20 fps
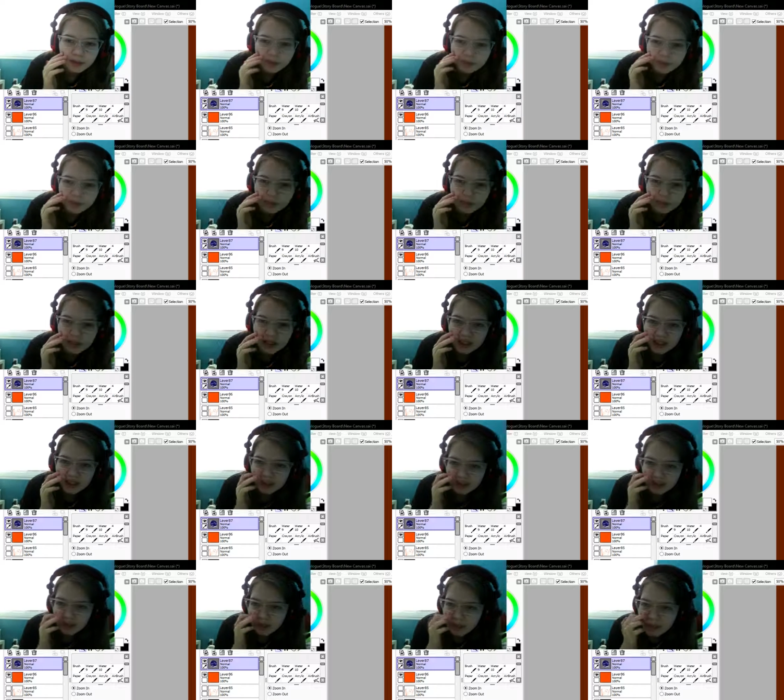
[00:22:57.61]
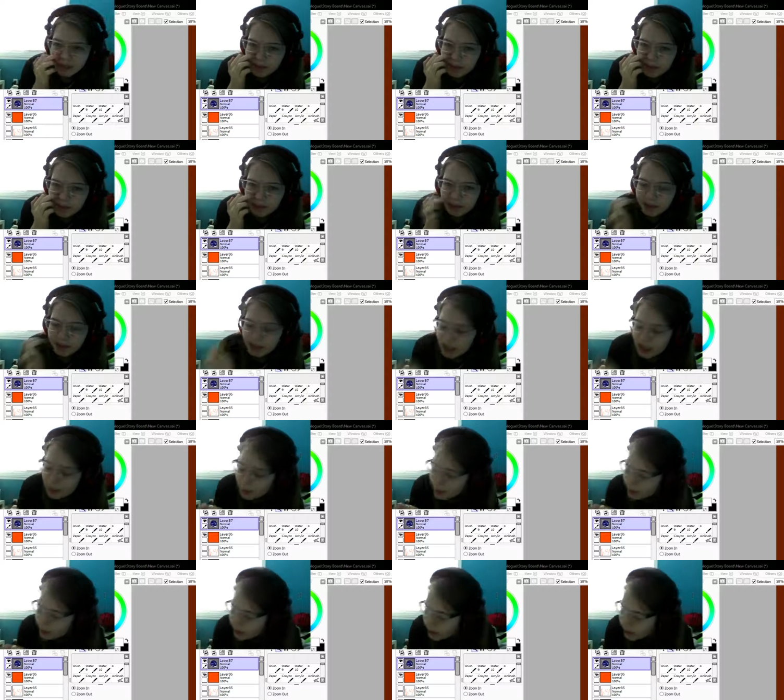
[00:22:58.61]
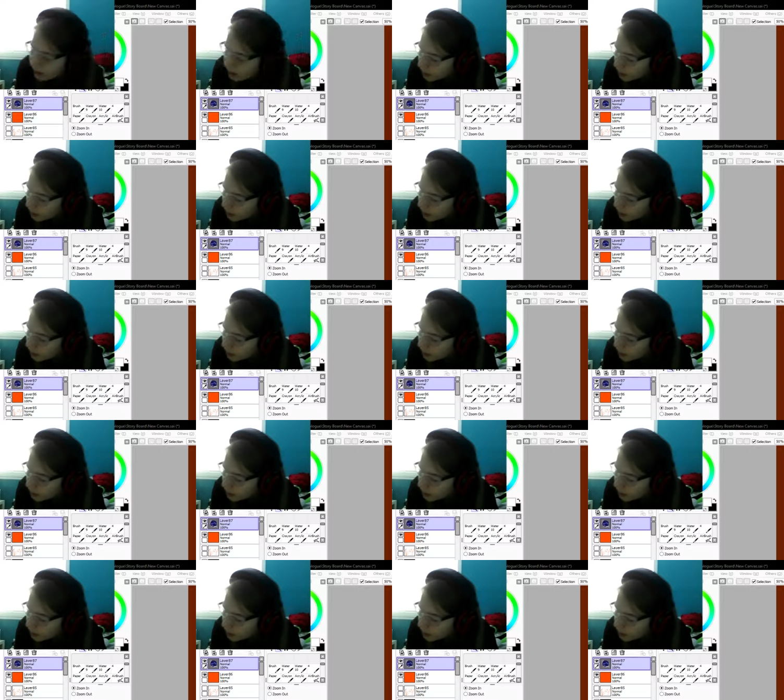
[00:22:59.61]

begin to be manipulated